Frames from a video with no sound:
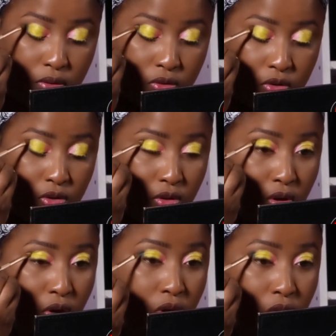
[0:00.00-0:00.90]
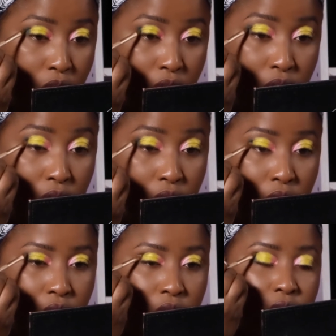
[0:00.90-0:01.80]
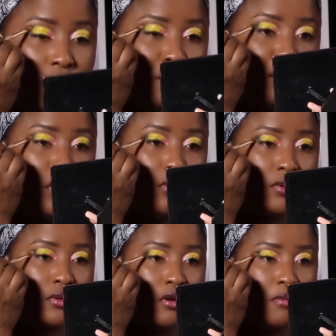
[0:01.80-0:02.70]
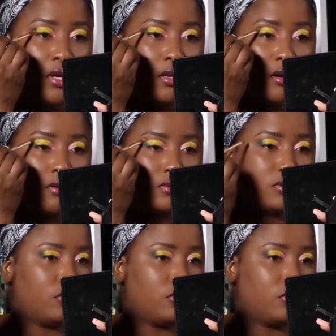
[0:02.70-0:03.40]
So this blue is coming out